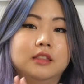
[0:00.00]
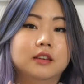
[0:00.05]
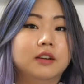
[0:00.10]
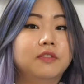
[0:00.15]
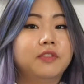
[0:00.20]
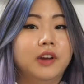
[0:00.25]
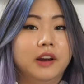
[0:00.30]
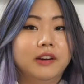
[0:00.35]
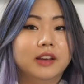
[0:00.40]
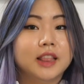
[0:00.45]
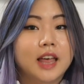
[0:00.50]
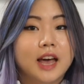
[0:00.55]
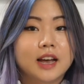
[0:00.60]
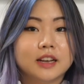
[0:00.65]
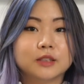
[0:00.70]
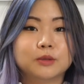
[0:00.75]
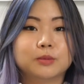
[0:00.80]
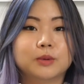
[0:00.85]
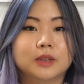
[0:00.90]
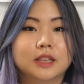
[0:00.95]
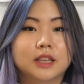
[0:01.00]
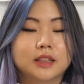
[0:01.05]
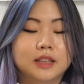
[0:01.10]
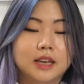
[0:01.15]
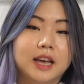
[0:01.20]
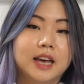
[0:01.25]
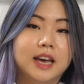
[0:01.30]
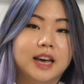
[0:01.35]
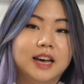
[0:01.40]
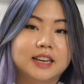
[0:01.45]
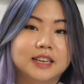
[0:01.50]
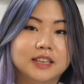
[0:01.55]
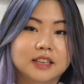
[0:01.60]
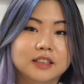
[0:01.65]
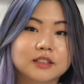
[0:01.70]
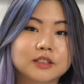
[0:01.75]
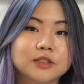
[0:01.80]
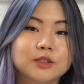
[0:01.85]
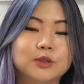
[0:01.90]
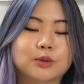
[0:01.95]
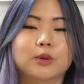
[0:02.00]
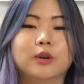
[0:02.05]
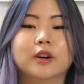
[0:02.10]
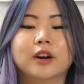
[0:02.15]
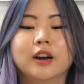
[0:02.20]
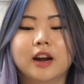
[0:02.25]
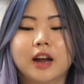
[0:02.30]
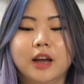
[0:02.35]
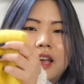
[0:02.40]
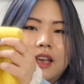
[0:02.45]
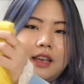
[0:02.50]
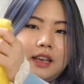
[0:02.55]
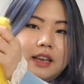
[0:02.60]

the very last one that they had in the store.